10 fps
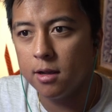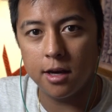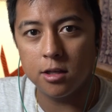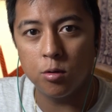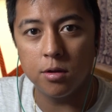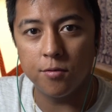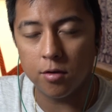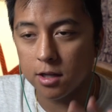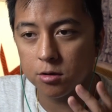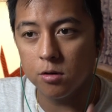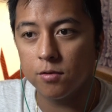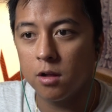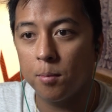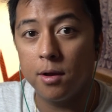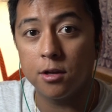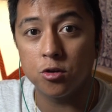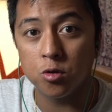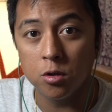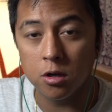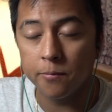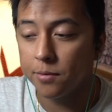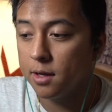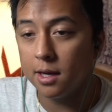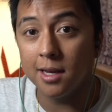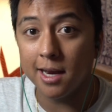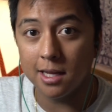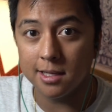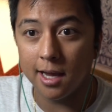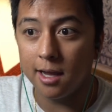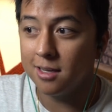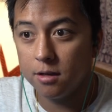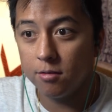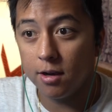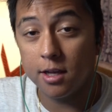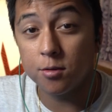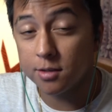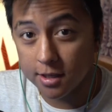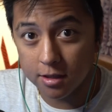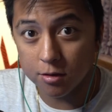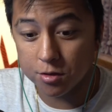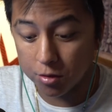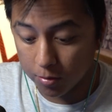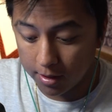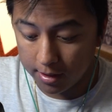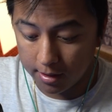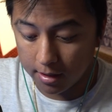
I totally forgot to overclock my controller night and day, right? So I'll tell you a little story.